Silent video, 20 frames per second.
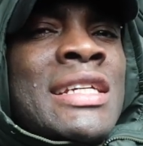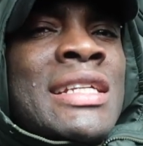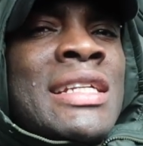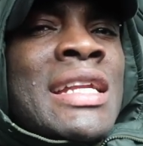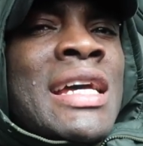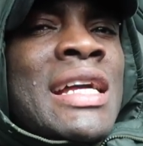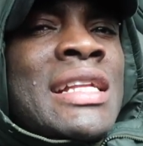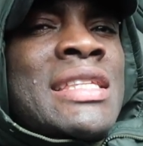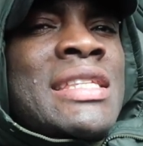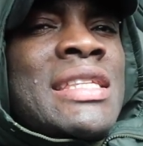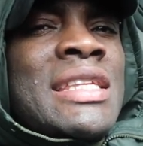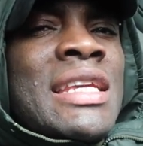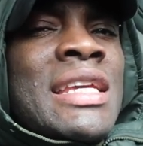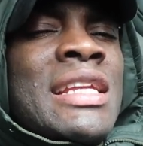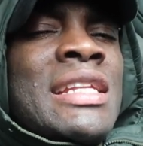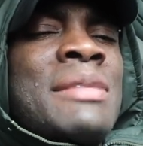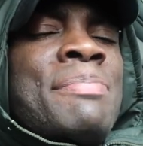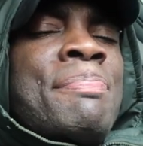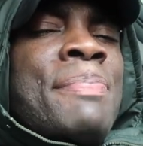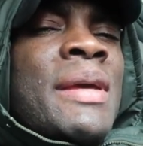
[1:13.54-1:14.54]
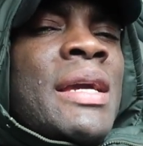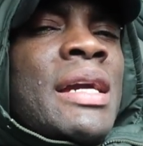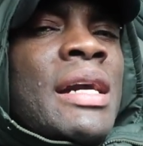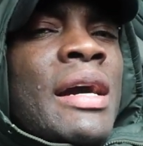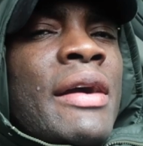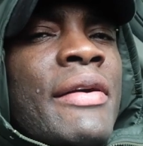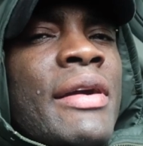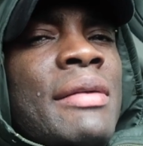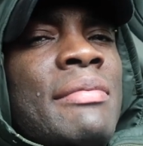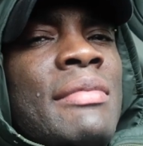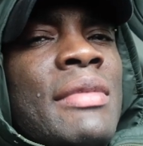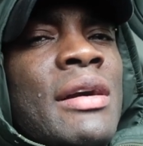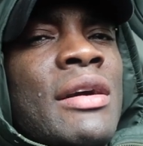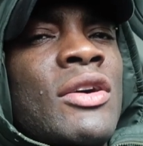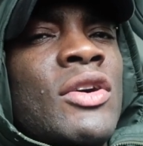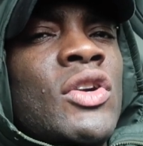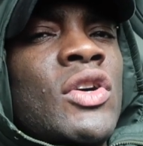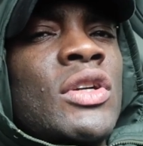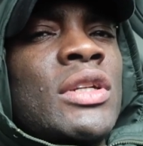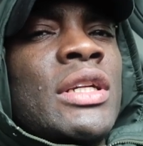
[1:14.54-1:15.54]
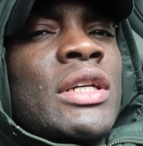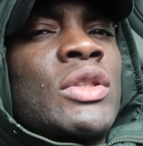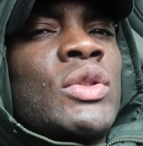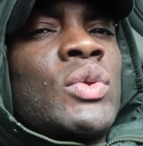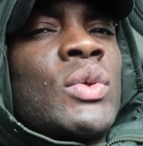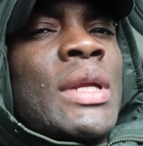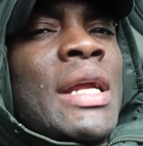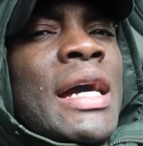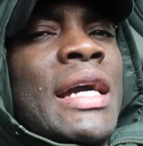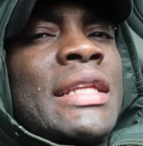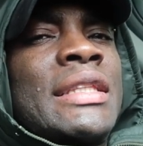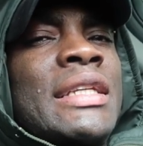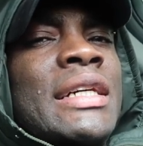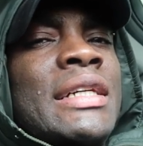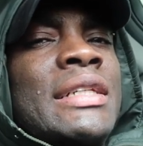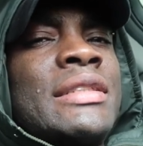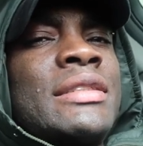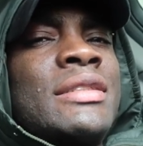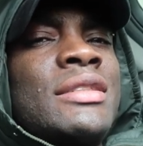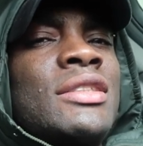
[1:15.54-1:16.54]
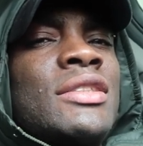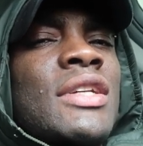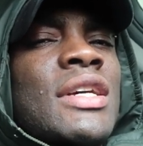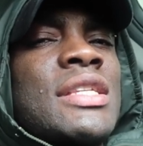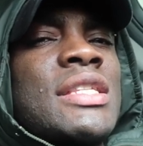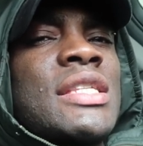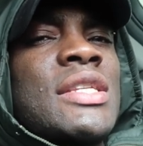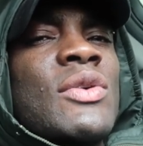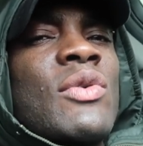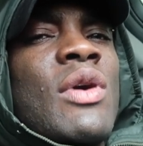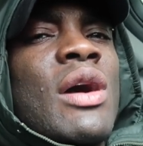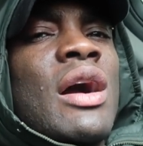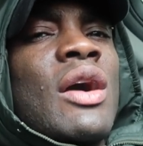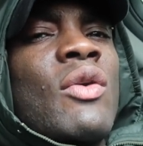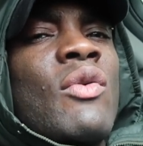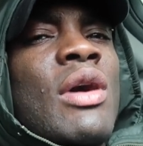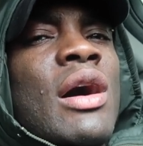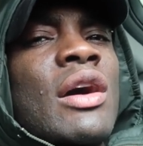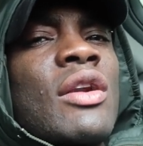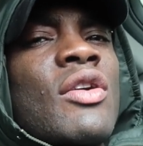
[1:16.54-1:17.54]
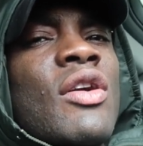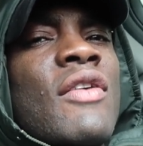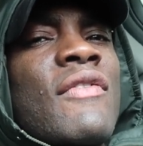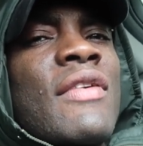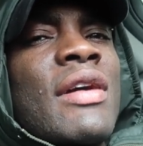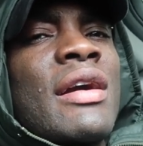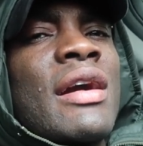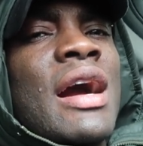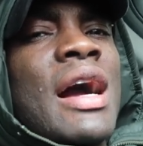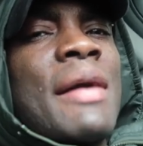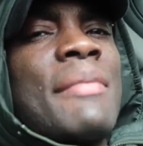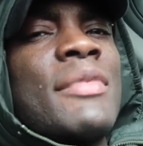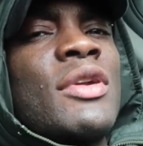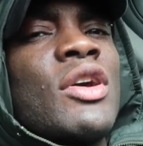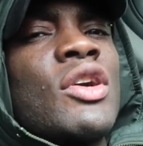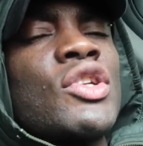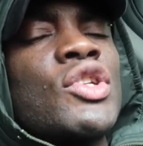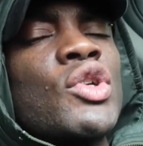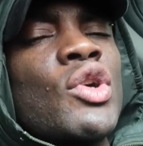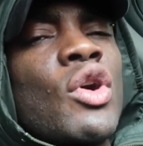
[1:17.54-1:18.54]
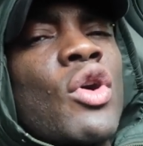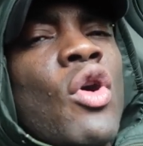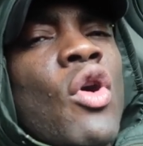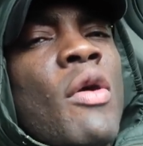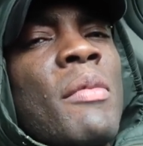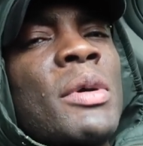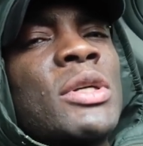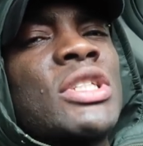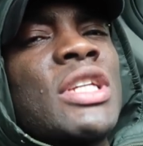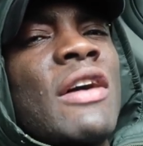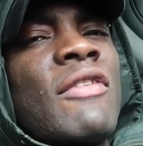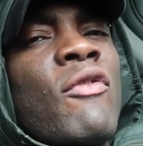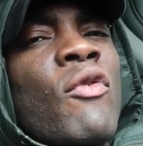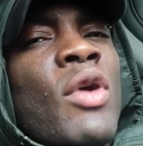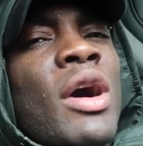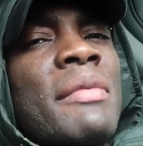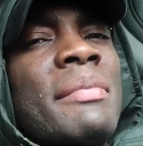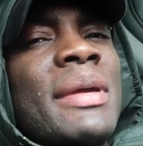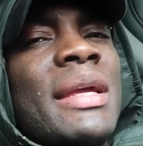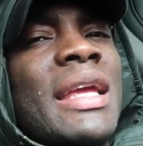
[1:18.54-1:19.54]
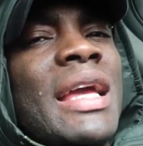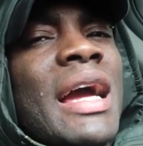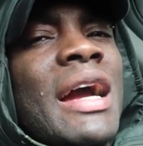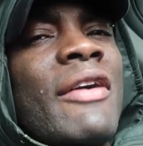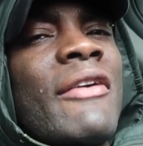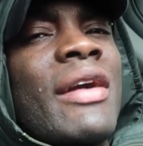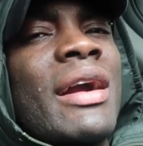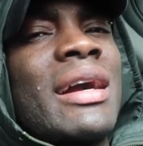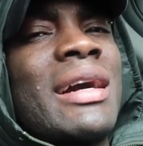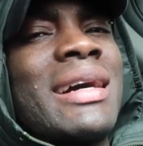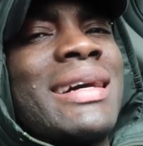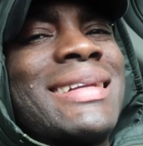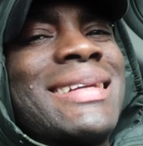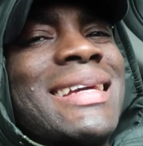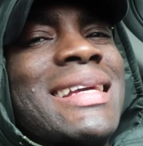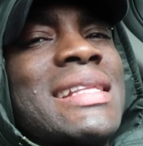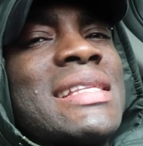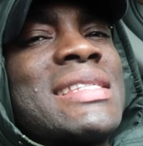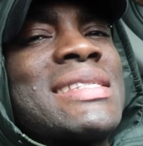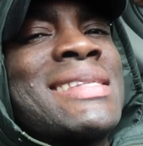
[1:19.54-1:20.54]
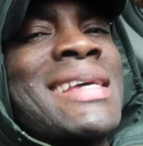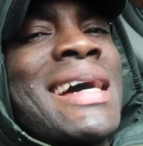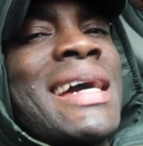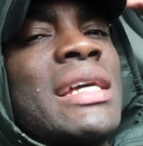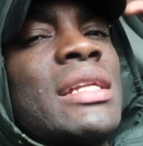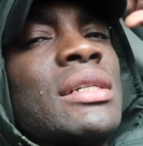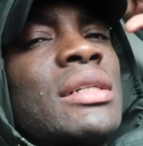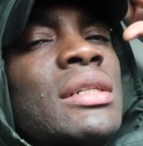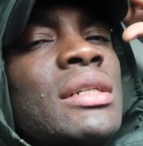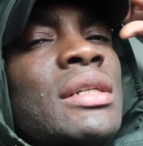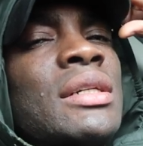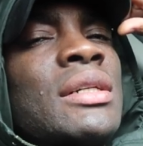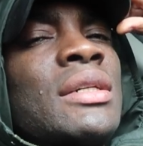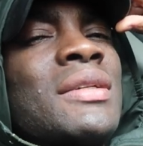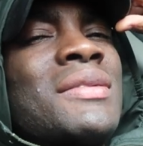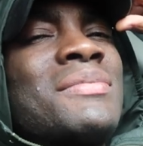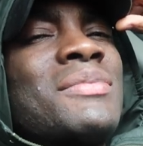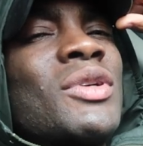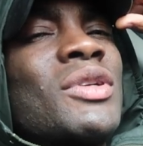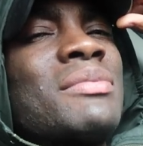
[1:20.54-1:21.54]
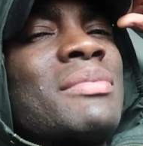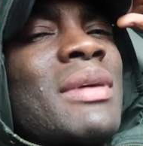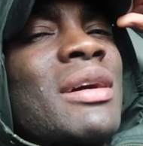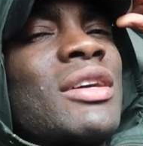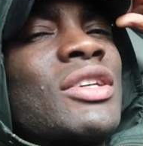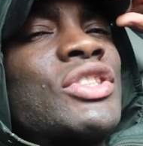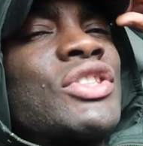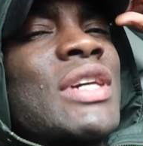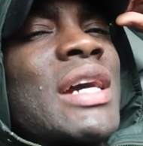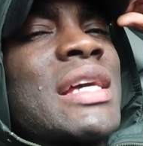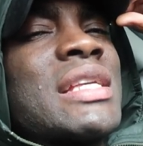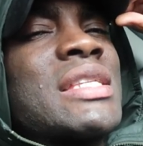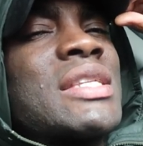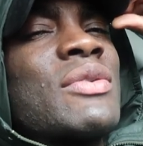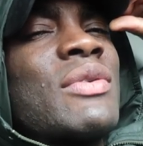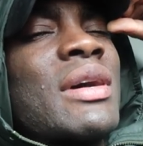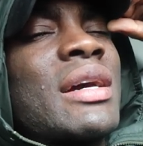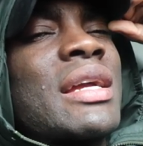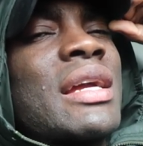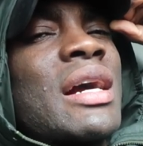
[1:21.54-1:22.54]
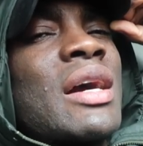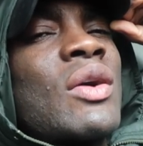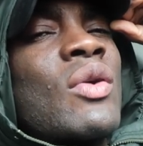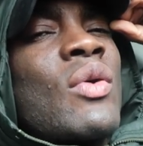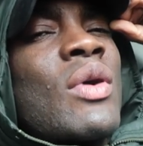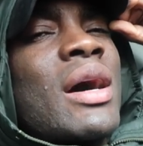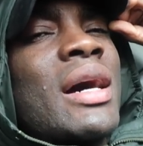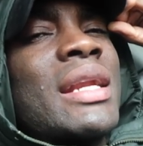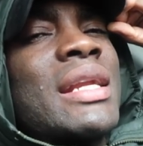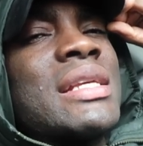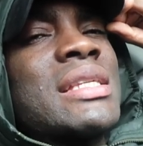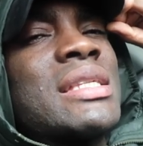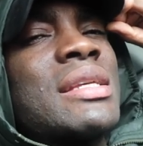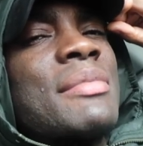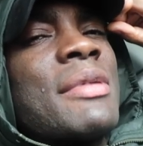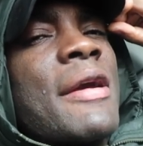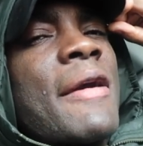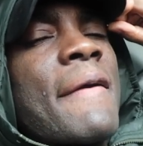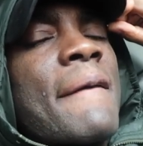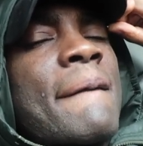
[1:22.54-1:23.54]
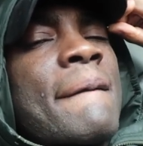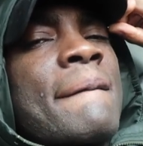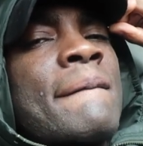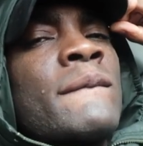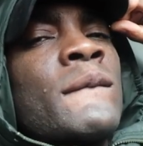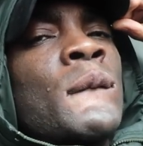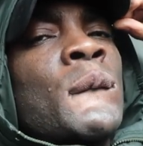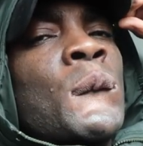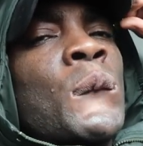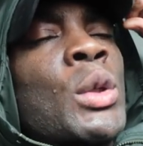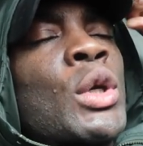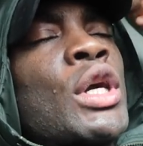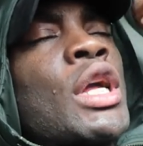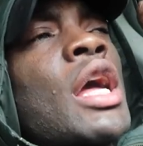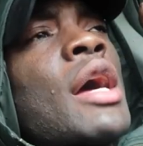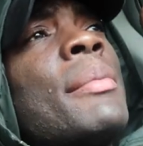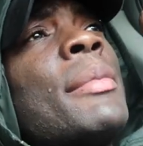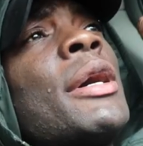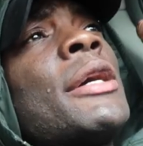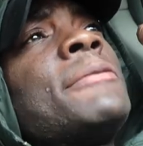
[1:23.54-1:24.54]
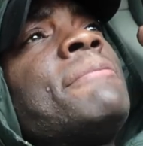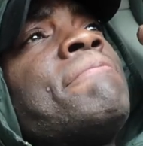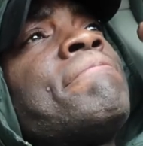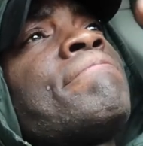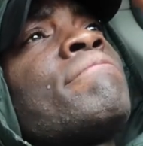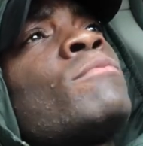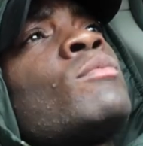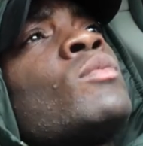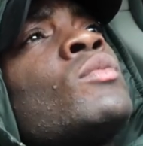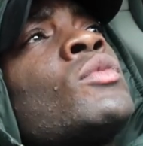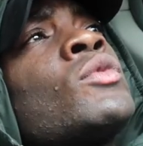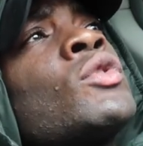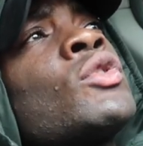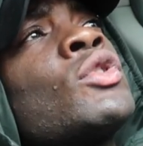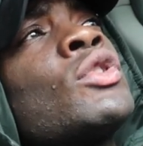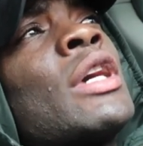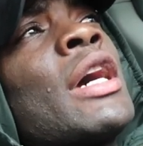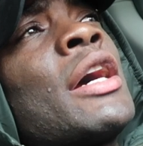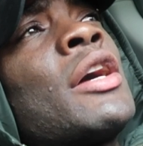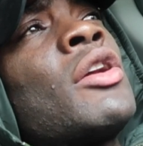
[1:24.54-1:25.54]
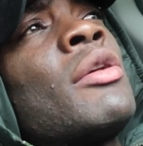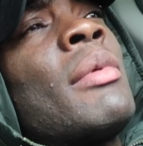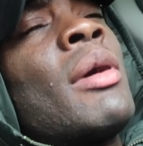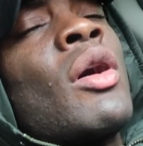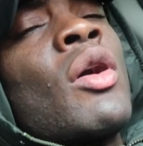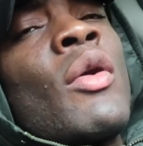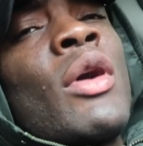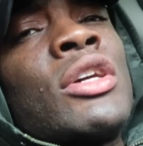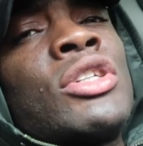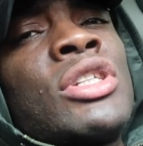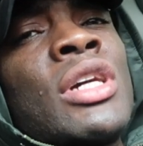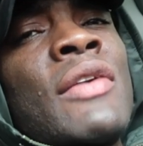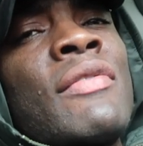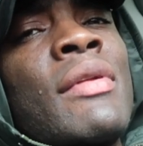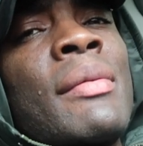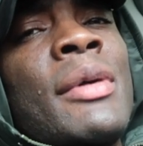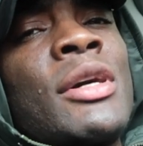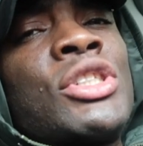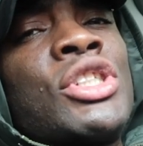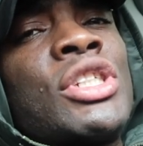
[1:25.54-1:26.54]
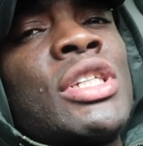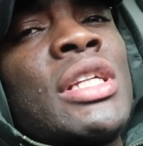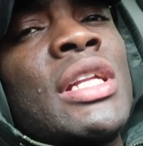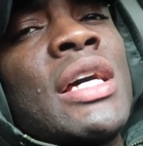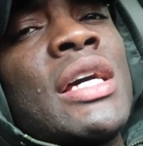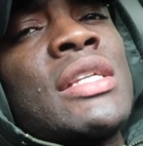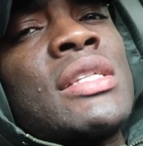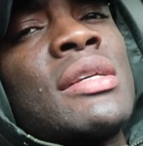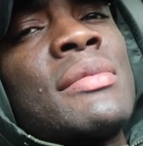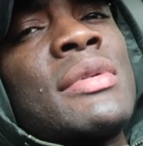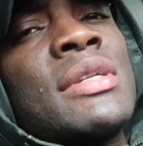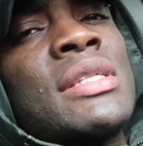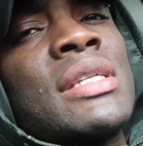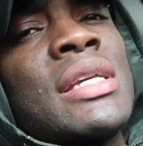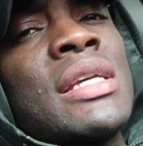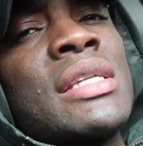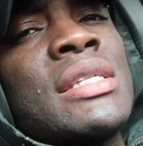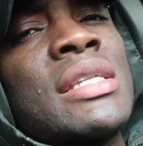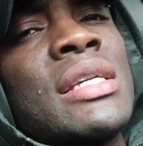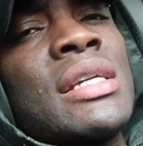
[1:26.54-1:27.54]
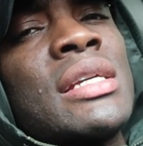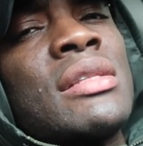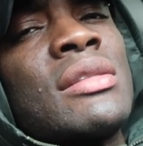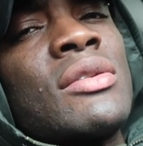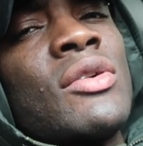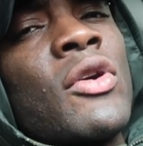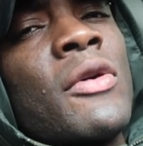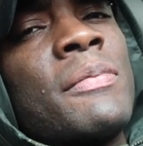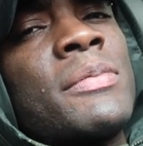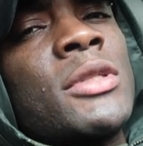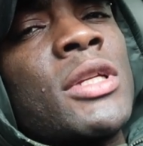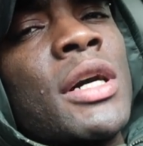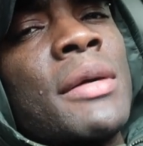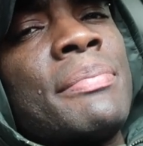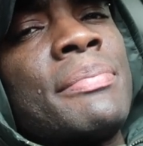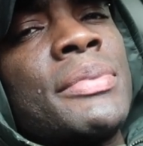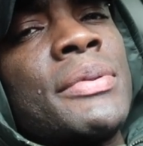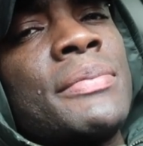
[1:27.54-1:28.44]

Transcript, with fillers: That's in Pickering, man. Go down there tonight and just see what I go on over. I'm not sure how much of what we can record inside, but I'm going to try see what can go on. Is it me? But yeah, man. Right, I'm going to wash off the machine as I say. You see it? Up top.